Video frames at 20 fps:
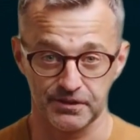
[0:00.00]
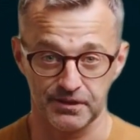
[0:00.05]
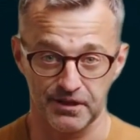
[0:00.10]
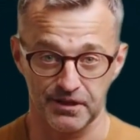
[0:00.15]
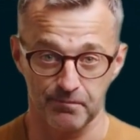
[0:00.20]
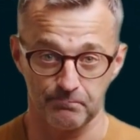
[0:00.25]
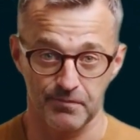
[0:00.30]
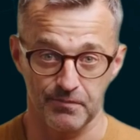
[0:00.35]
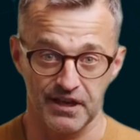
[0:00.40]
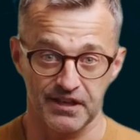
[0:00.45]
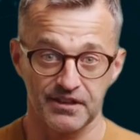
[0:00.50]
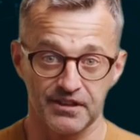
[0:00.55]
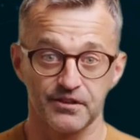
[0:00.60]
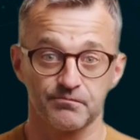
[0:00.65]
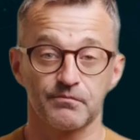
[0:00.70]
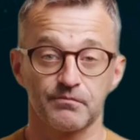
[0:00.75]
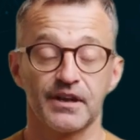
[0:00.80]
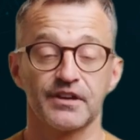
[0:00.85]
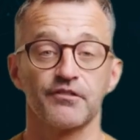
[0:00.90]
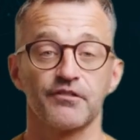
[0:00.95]

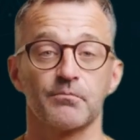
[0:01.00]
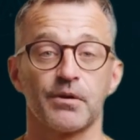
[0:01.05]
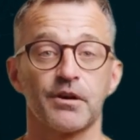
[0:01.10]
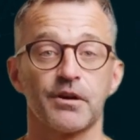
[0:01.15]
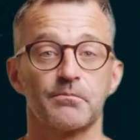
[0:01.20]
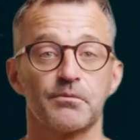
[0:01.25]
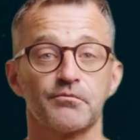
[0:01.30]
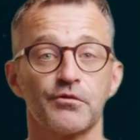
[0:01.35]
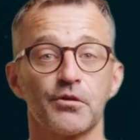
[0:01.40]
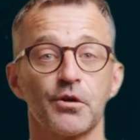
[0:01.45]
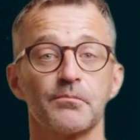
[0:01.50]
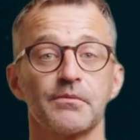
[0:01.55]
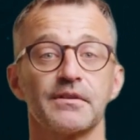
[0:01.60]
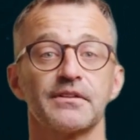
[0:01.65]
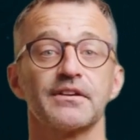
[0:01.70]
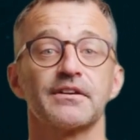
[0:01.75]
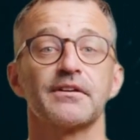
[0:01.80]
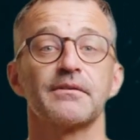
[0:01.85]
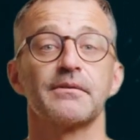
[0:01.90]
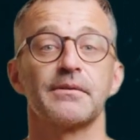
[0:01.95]
Competitive benchmark
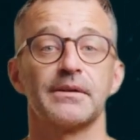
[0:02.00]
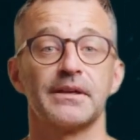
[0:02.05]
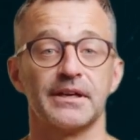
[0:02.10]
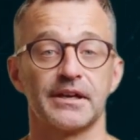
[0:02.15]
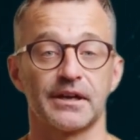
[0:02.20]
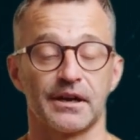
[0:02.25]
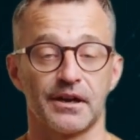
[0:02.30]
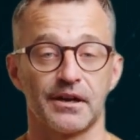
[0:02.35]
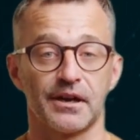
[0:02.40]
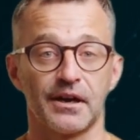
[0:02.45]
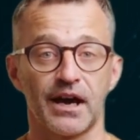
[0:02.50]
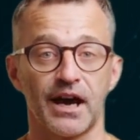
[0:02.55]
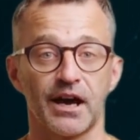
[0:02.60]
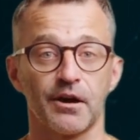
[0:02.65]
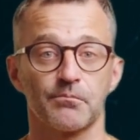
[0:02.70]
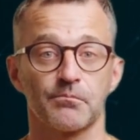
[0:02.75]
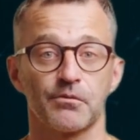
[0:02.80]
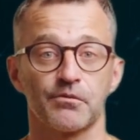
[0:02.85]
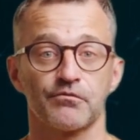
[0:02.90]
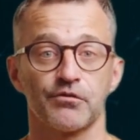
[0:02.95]
performance,
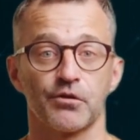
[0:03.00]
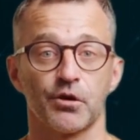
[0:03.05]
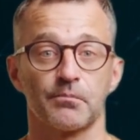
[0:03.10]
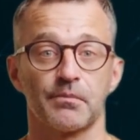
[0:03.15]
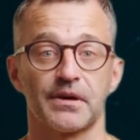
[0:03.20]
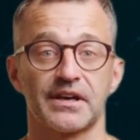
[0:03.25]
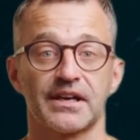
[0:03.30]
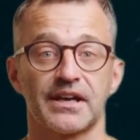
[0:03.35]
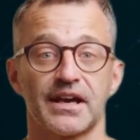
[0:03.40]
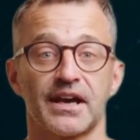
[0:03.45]
outperforming in